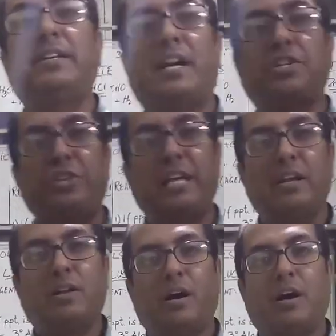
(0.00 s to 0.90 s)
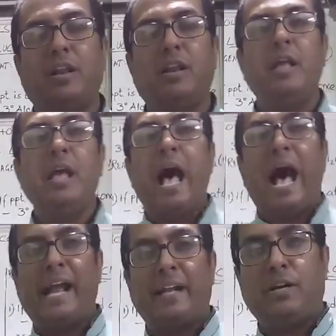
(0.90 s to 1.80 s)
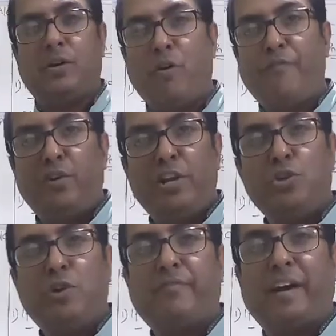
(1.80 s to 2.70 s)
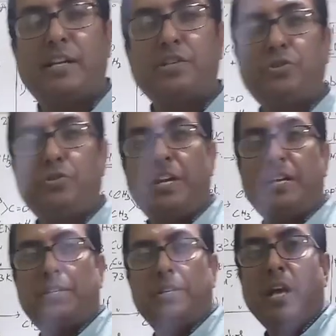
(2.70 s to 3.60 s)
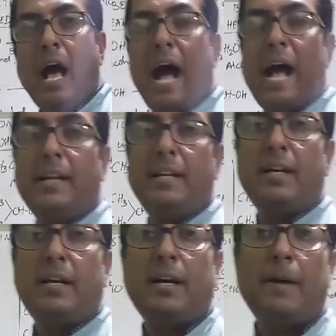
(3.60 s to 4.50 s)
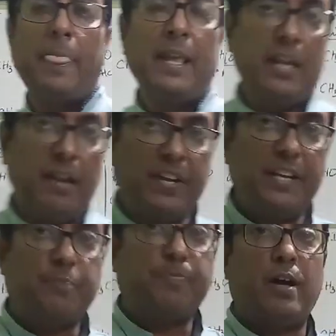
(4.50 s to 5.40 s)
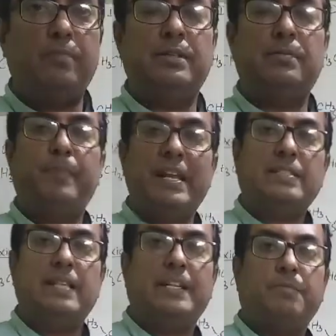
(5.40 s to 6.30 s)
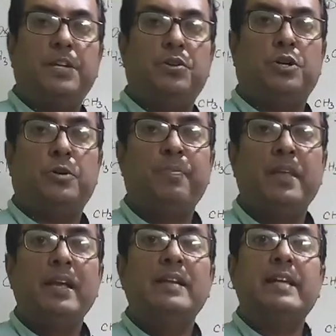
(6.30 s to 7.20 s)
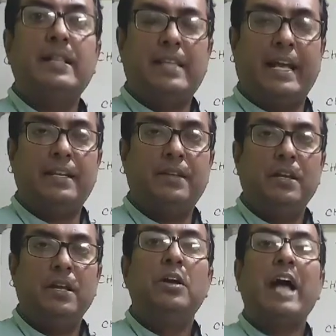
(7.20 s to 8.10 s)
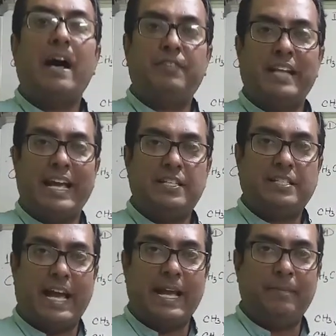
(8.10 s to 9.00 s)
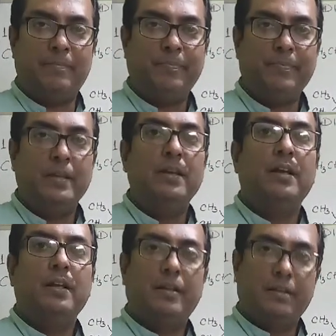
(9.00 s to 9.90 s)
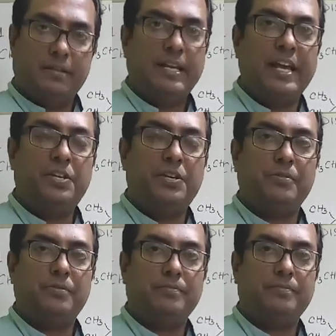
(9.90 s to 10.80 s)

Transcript: and tertiary alcohol, and hopefully you have understood it. And if there is problem, please let me know. Till then, have a nice time. Thank you.